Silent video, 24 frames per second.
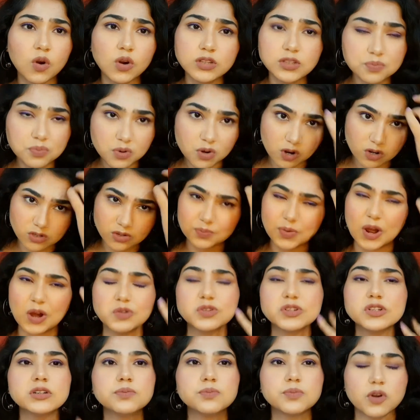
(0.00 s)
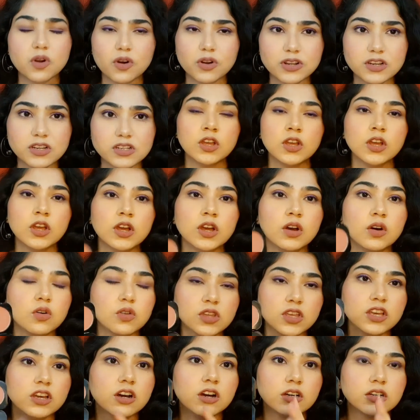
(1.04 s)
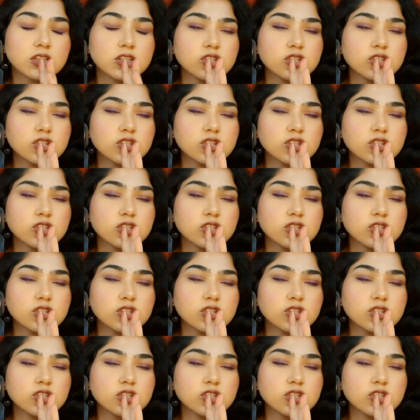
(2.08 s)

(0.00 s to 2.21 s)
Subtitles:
all the powder products, okay,